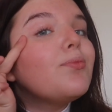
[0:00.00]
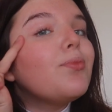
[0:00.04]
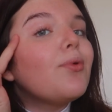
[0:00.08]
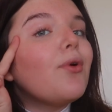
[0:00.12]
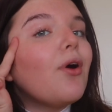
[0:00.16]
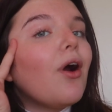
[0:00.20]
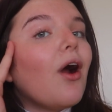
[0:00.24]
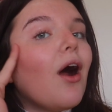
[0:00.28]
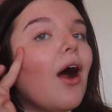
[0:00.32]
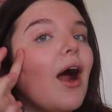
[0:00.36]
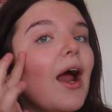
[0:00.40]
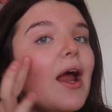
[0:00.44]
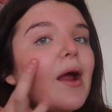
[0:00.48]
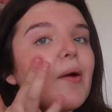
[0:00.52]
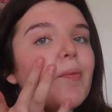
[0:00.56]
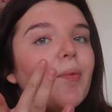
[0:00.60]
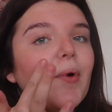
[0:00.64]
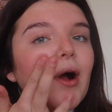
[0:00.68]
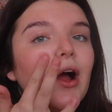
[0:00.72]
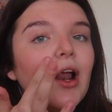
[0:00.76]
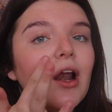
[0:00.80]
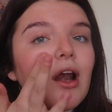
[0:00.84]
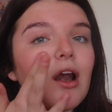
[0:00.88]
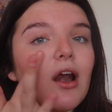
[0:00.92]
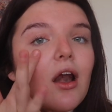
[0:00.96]
bright,
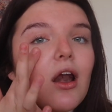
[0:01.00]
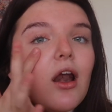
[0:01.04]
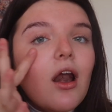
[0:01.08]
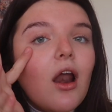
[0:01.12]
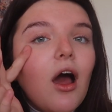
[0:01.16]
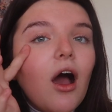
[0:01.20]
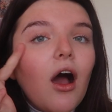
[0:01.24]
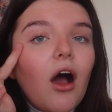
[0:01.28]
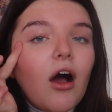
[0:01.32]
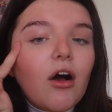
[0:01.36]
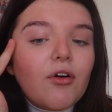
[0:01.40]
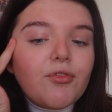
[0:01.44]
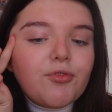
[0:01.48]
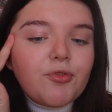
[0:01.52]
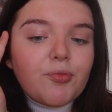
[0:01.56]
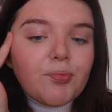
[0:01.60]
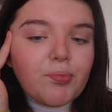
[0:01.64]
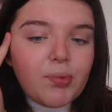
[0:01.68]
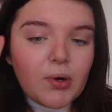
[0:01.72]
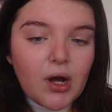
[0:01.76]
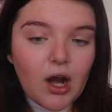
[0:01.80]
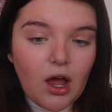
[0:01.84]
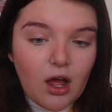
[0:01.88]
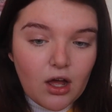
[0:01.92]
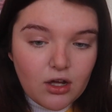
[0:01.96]
but I love
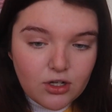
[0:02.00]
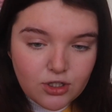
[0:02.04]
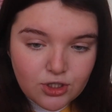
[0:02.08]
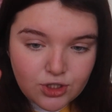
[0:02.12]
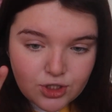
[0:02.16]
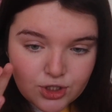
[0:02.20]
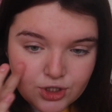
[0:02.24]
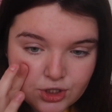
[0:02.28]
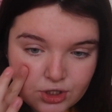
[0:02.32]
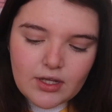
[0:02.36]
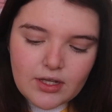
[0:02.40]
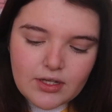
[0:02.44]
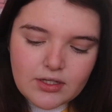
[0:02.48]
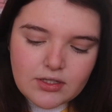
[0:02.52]
blush.